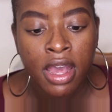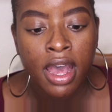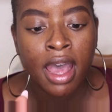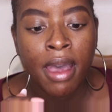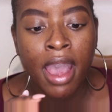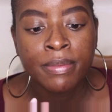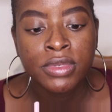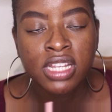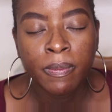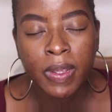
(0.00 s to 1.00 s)

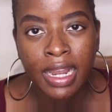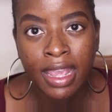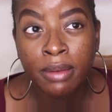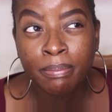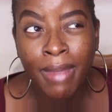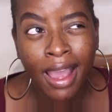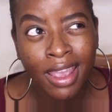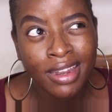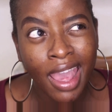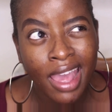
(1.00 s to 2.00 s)
I'm typically in
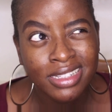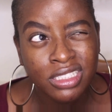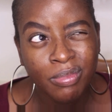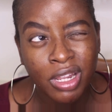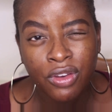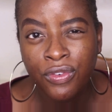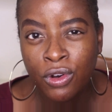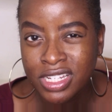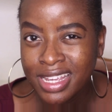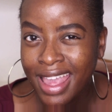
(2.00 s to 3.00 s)
MAC and
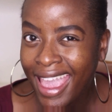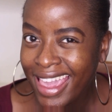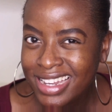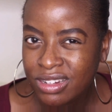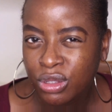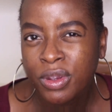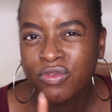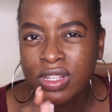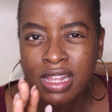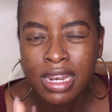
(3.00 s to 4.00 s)
NW48, although it
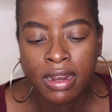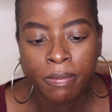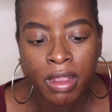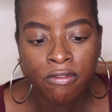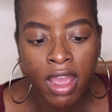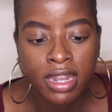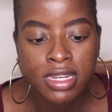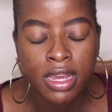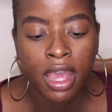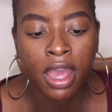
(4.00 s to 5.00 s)
runs a little bit red.